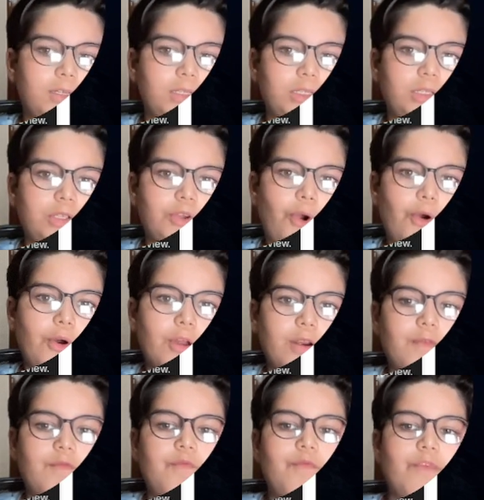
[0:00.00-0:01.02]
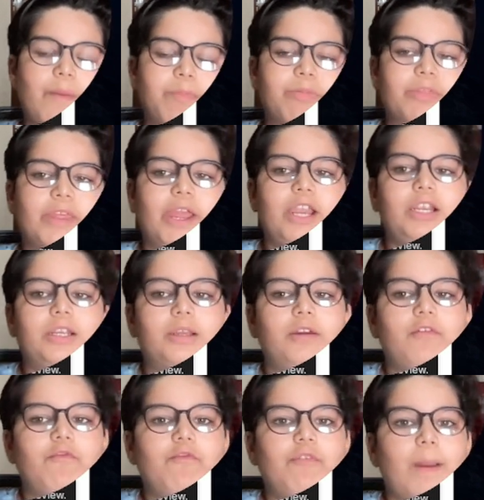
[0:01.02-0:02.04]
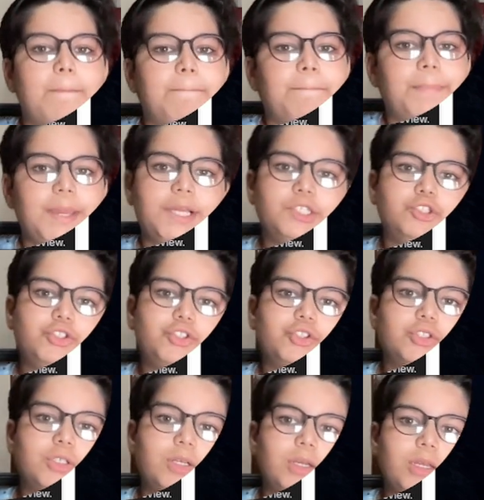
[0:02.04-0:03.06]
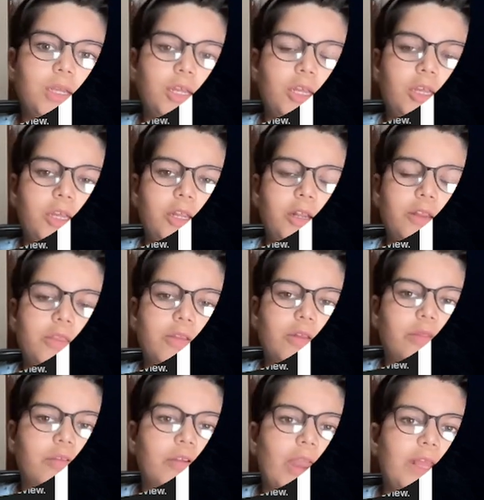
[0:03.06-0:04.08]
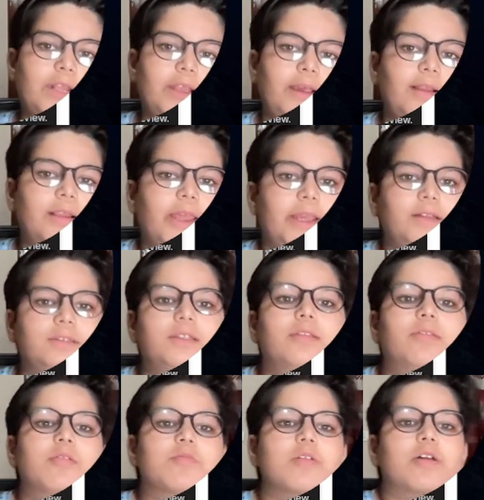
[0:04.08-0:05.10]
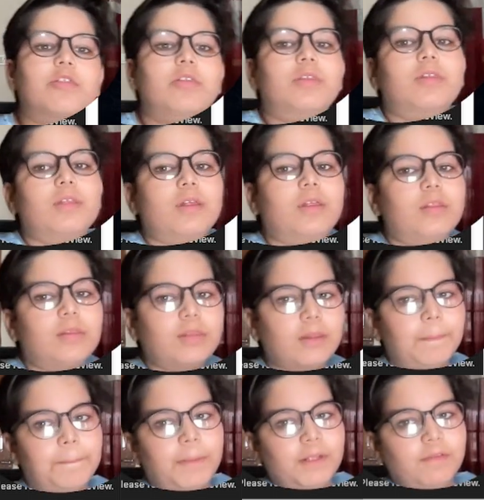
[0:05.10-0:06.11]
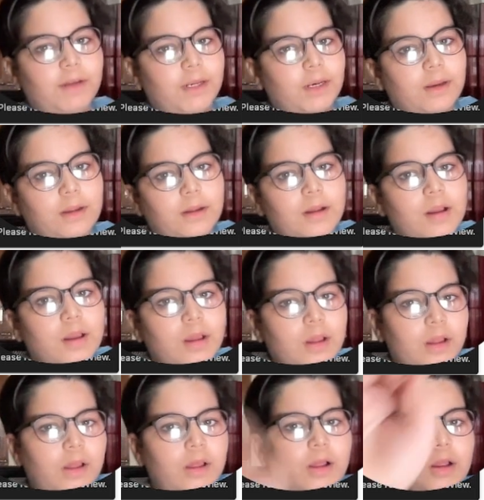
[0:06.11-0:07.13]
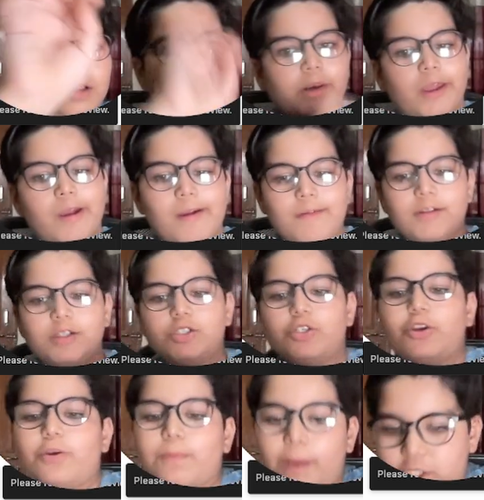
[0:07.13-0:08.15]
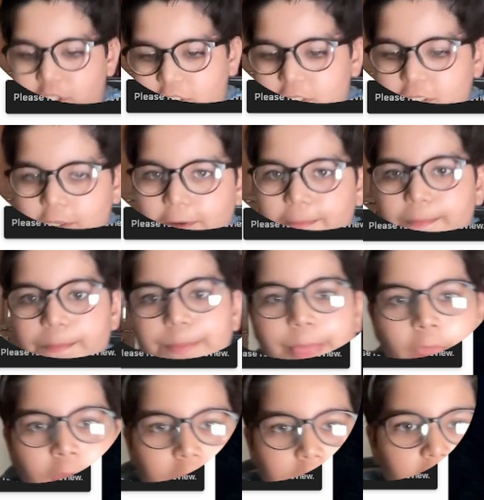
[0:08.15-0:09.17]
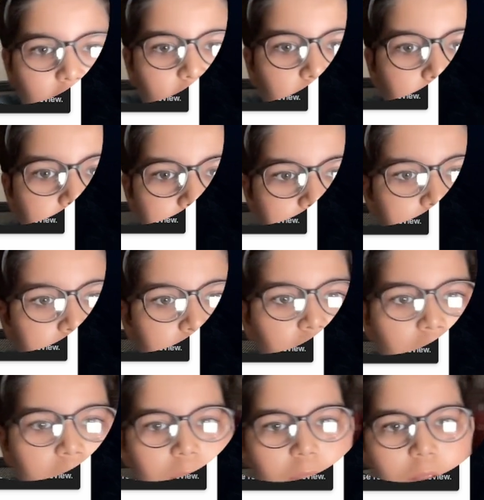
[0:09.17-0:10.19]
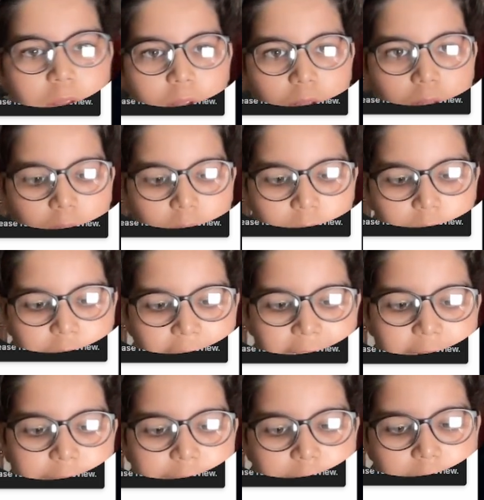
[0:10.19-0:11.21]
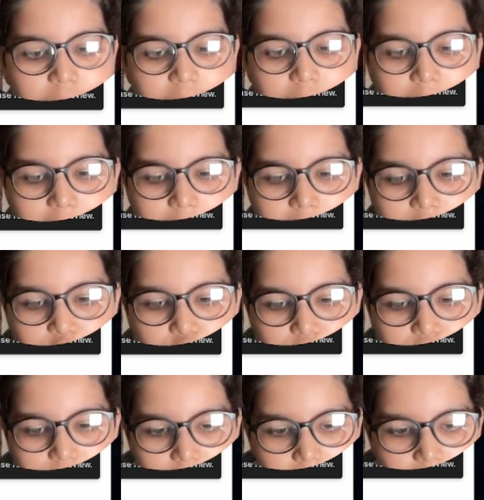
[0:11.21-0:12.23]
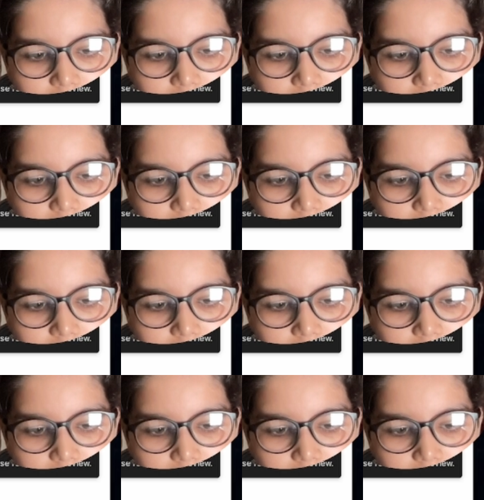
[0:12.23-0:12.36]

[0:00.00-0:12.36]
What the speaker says: your website web page. It's the styling, like this is the simple one. Now I will show you magic. See, write h1,